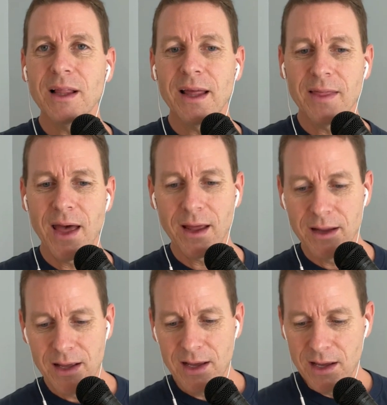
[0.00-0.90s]
like that
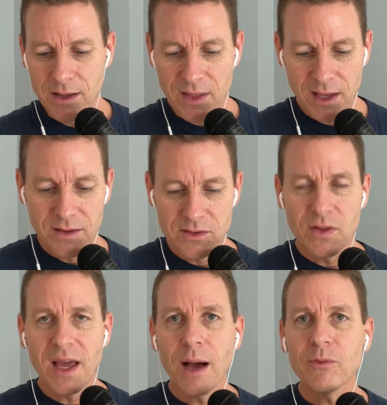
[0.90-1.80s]
that gives you
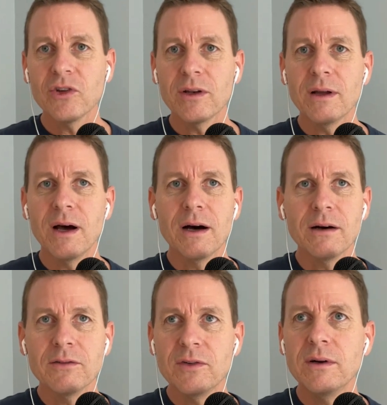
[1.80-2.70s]
the option
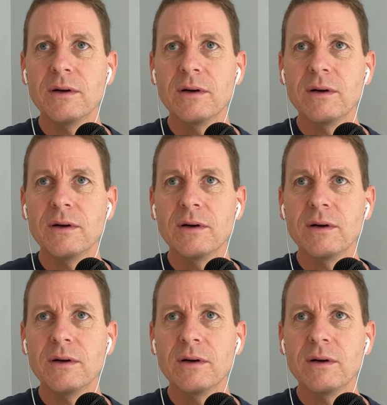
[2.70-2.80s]
of,